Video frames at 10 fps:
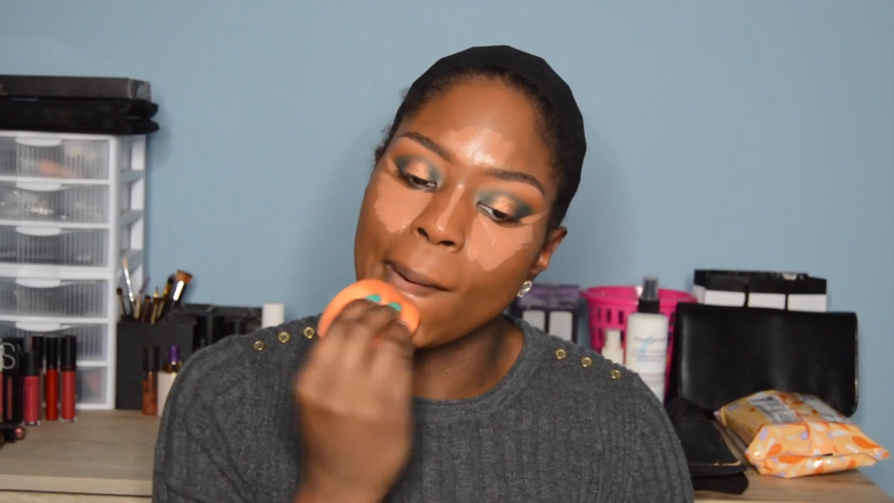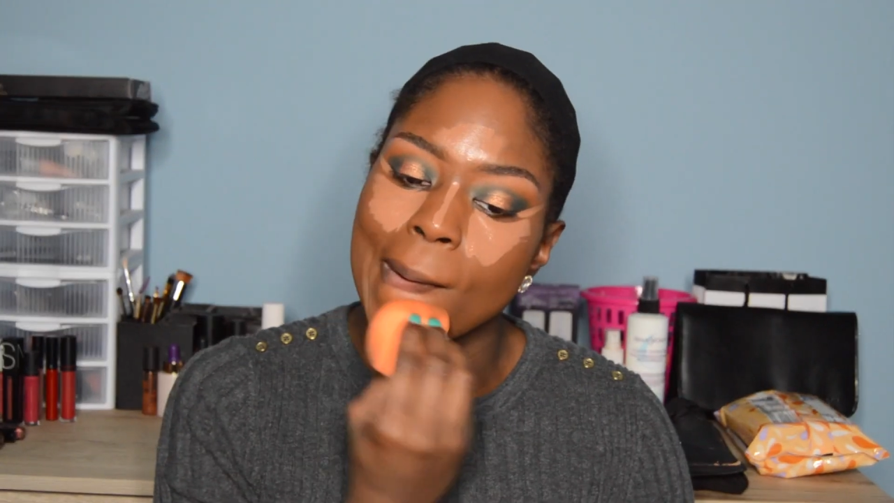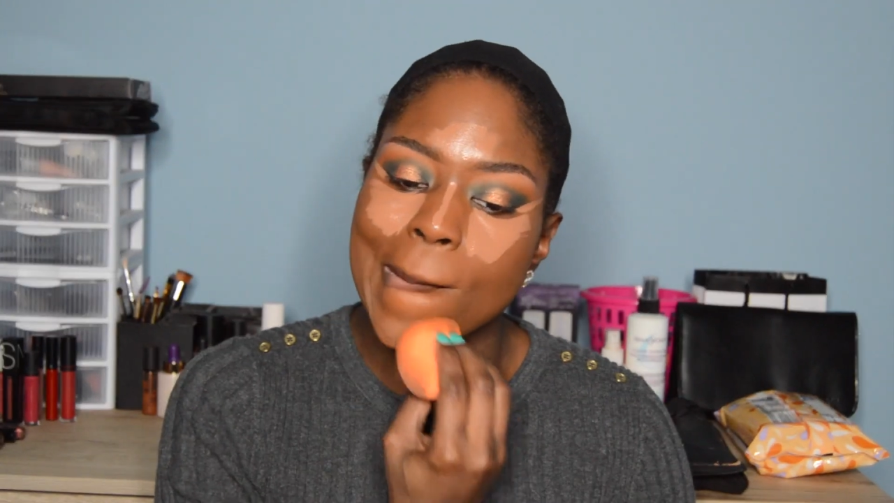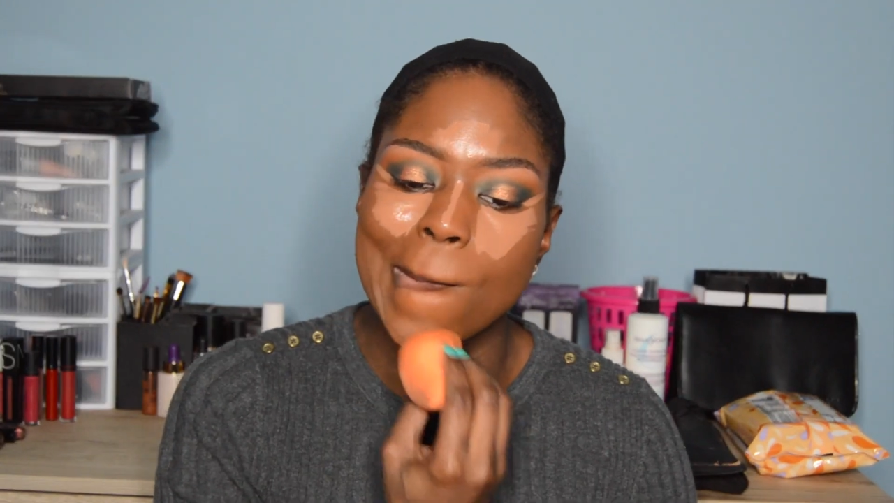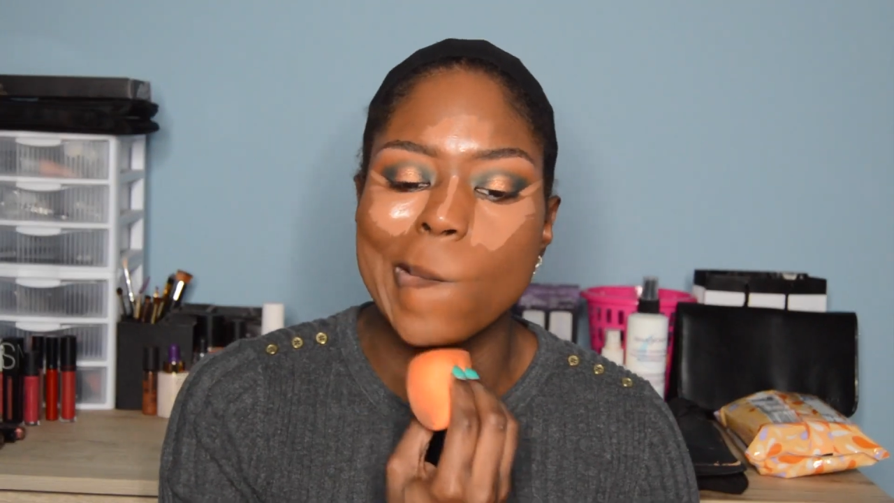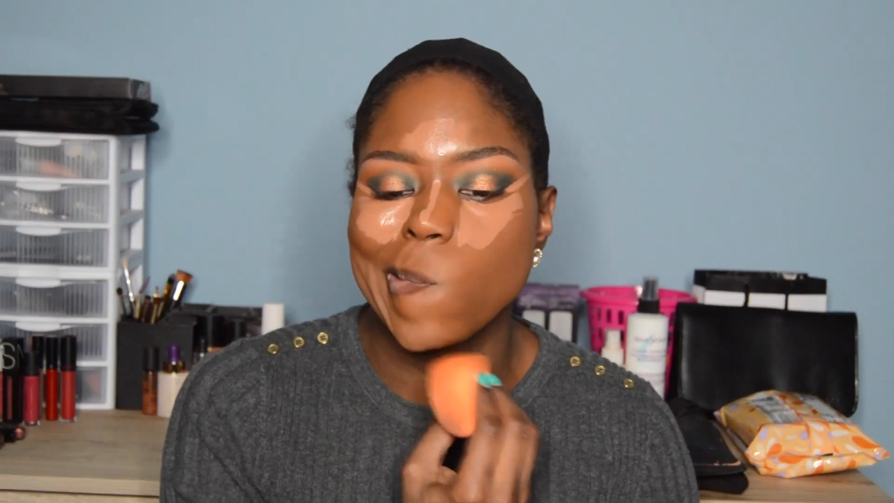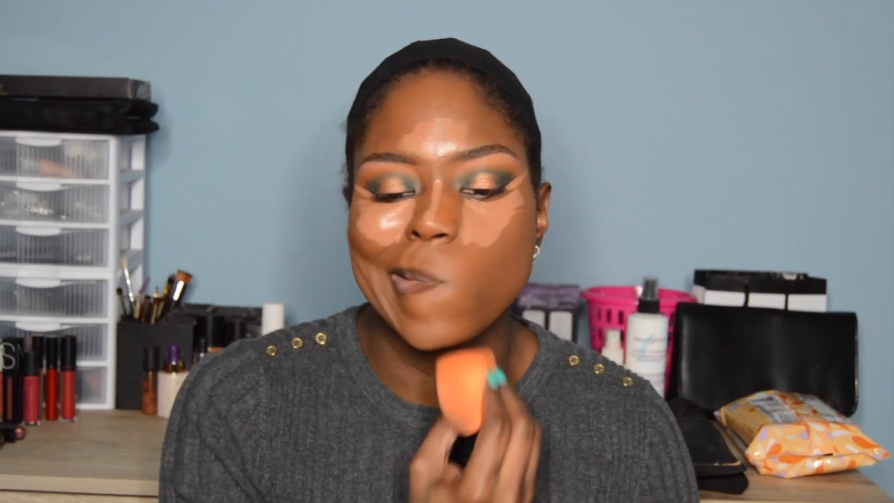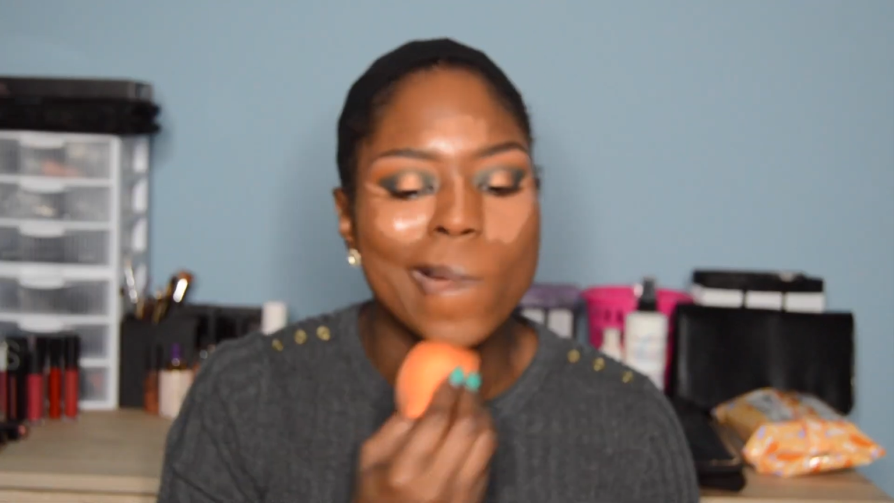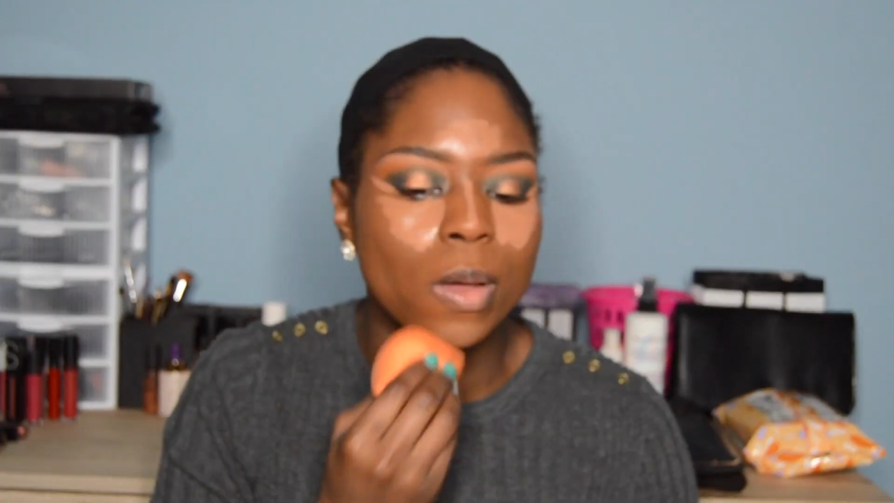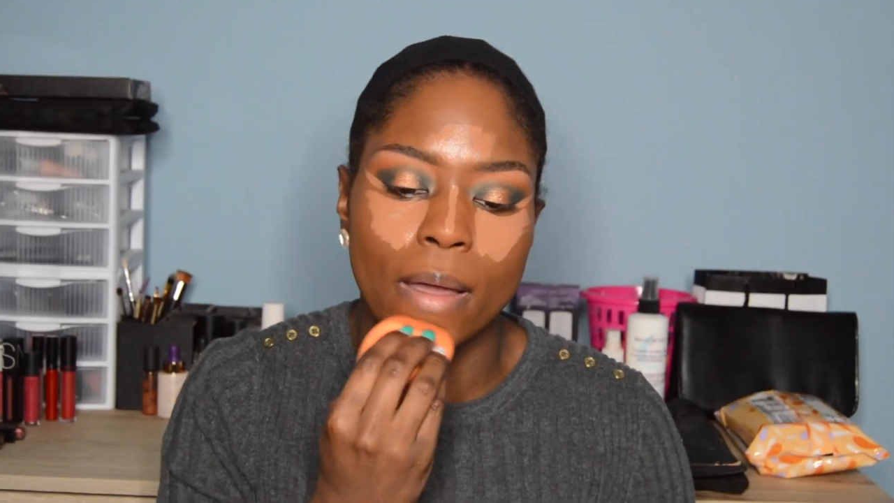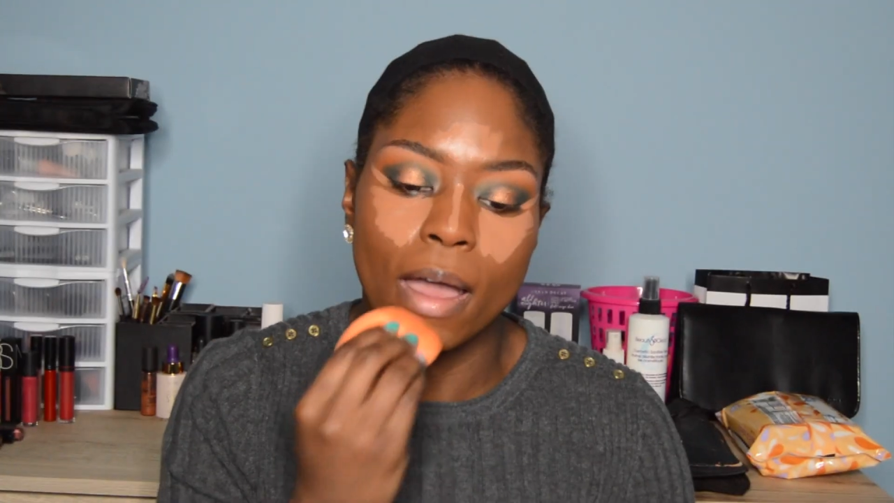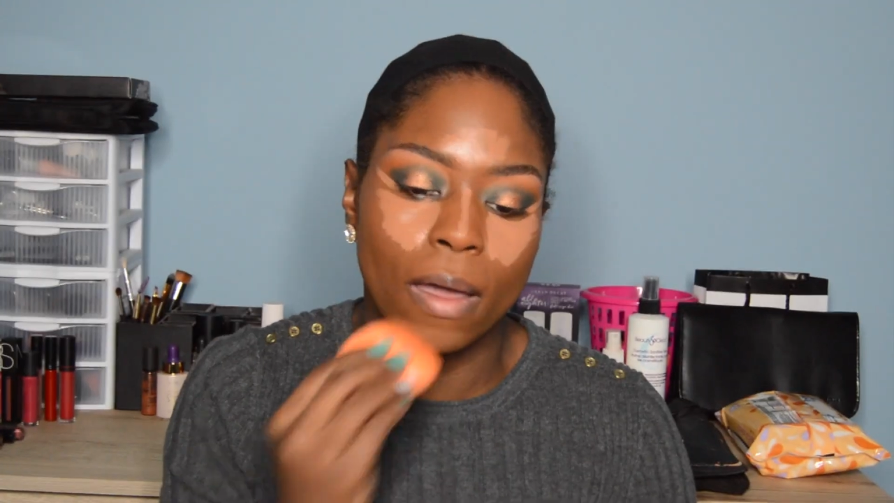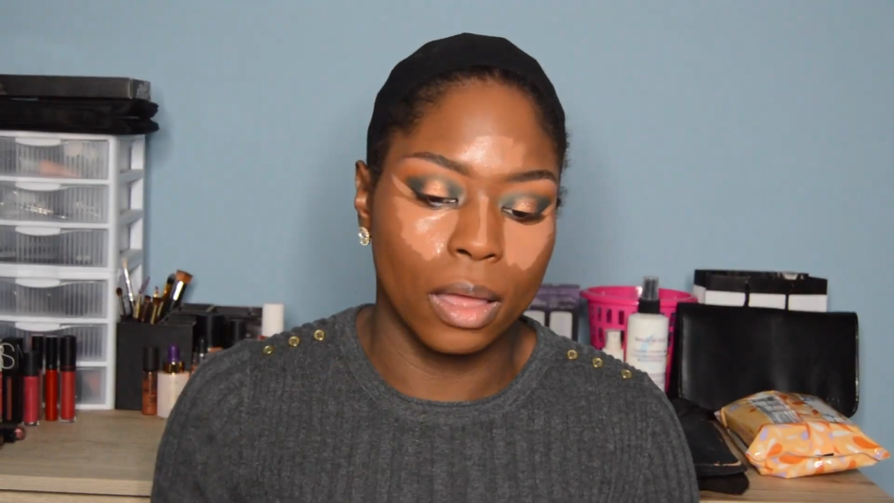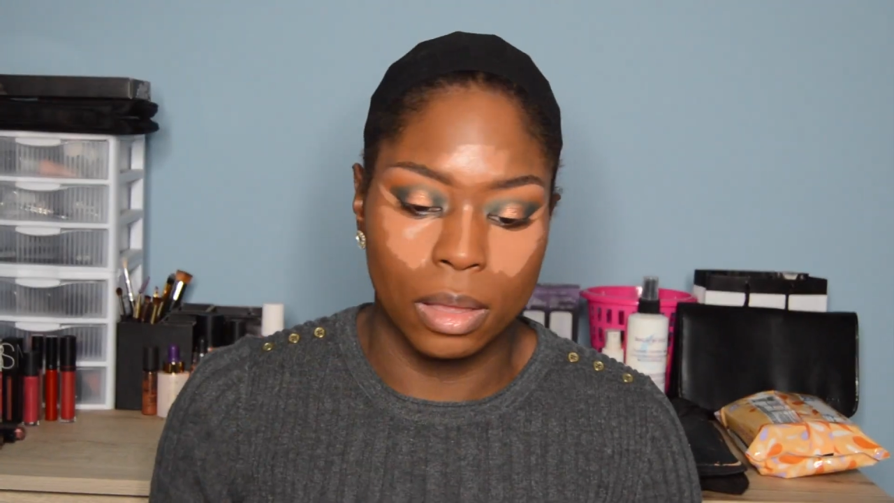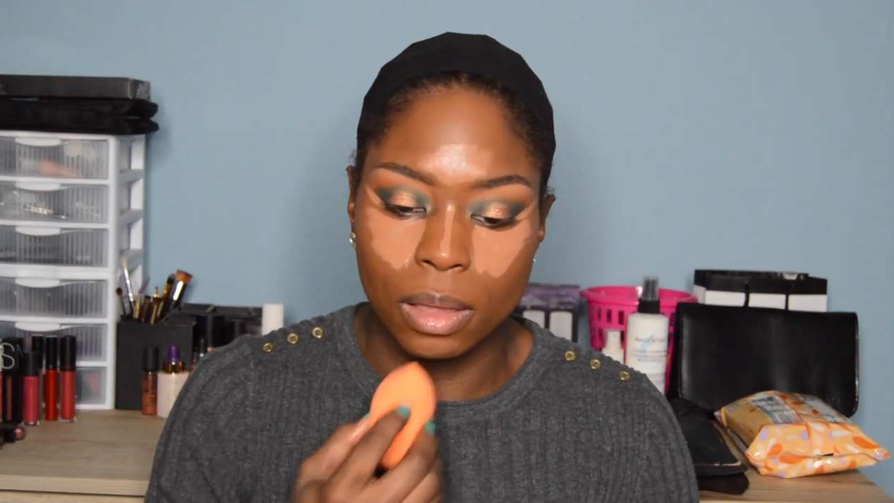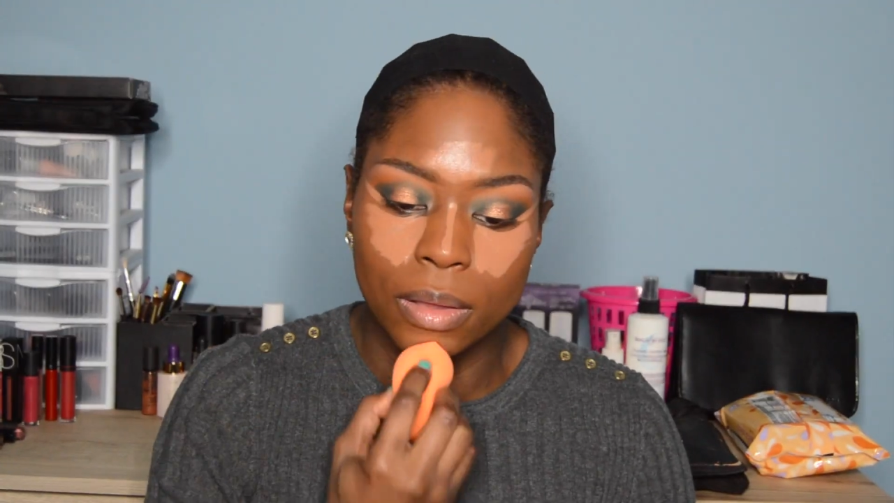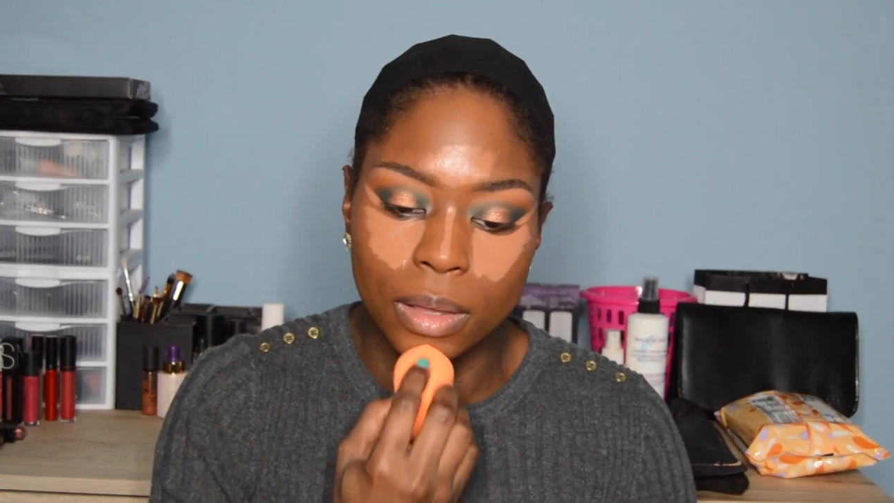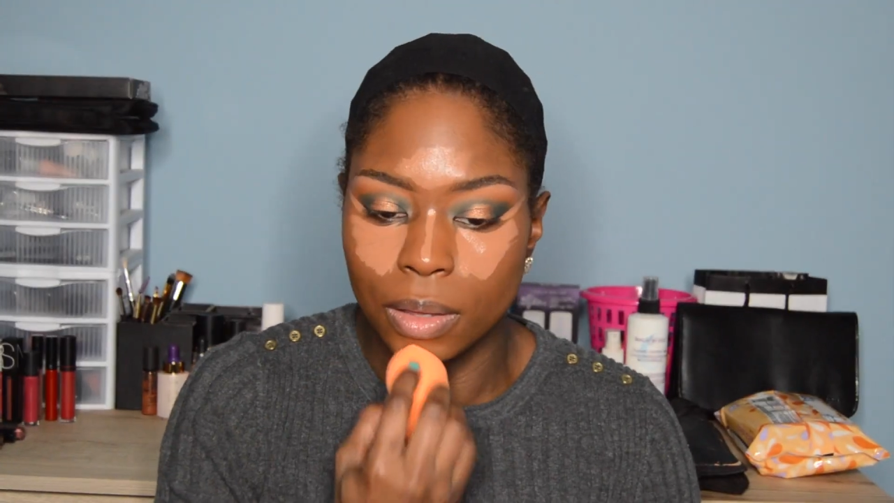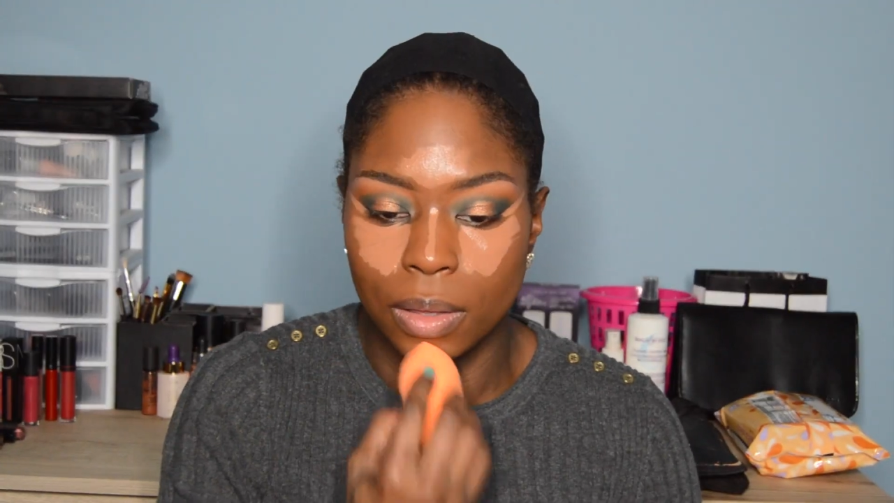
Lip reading: concealer on the wand,